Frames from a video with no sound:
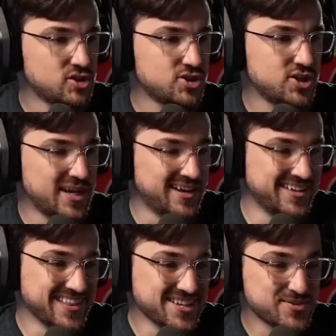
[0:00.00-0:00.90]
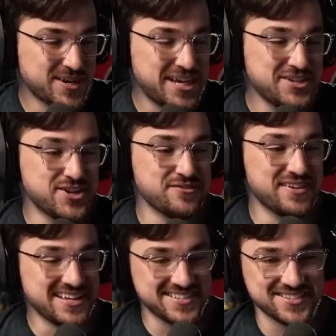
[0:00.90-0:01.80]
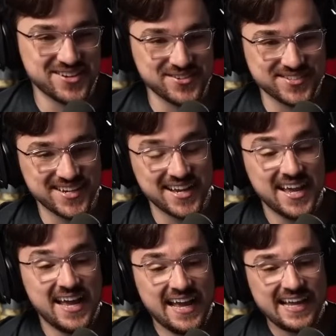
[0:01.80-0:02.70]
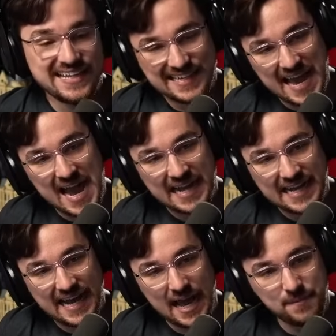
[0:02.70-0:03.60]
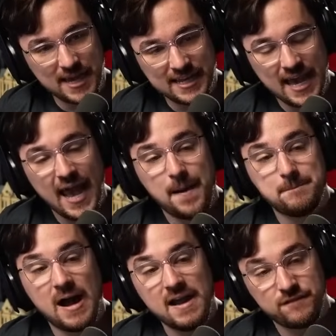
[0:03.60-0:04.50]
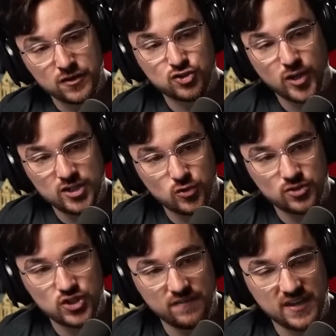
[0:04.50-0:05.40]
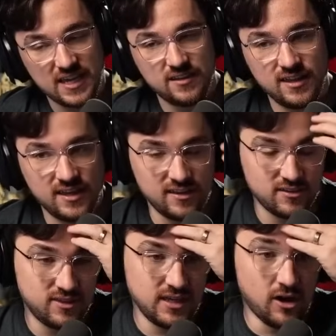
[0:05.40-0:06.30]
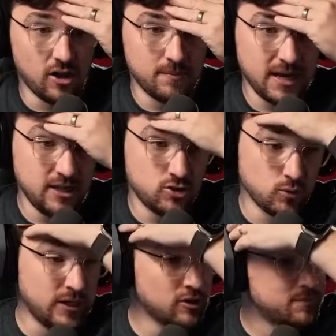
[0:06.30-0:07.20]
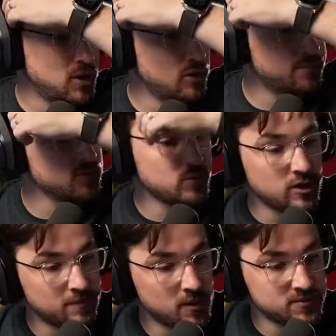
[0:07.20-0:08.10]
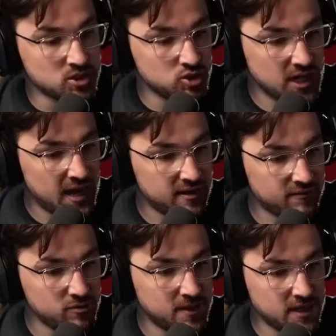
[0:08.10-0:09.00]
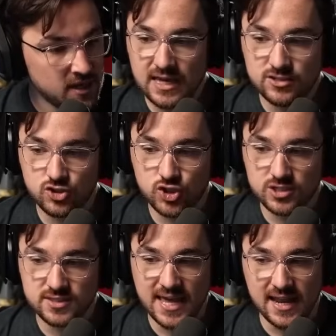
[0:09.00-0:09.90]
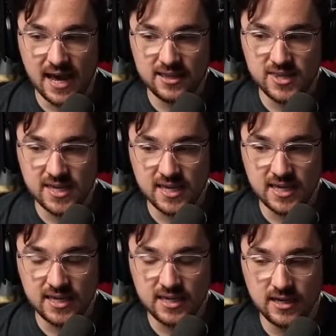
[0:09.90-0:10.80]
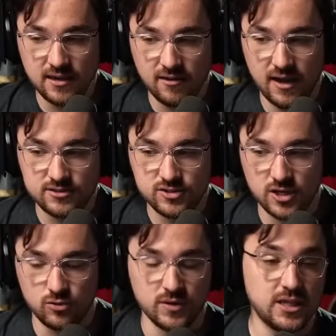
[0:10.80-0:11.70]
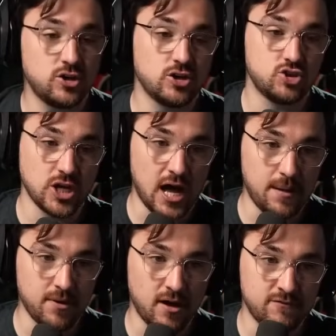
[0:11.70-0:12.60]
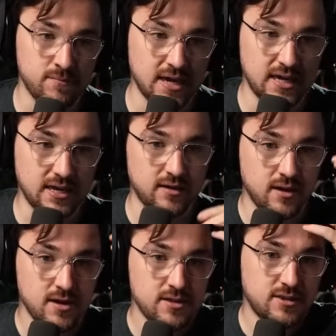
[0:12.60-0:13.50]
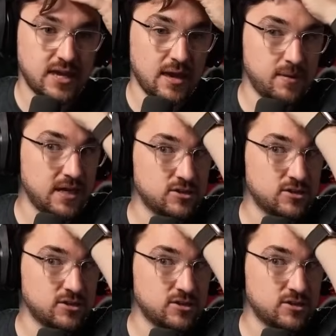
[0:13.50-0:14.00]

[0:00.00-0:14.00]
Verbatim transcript: shit unless Ricky Gervais is hosting. Yeah, I mean, my frustration with Jeff Keighley, the almighty Dorito Pope, Dorito Pope's in chat, everybody, is just that I think he has done a really good job of making the gaming